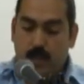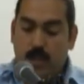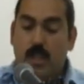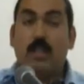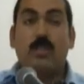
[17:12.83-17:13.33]

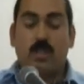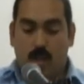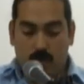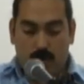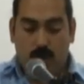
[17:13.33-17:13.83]
She has
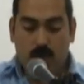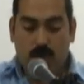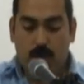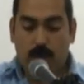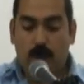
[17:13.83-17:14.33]
shown
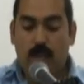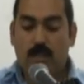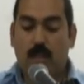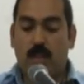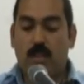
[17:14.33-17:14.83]
support and
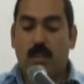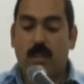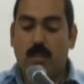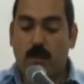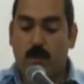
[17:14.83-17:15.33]

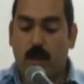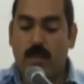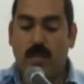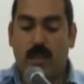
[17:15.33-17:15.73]
solidarity during marches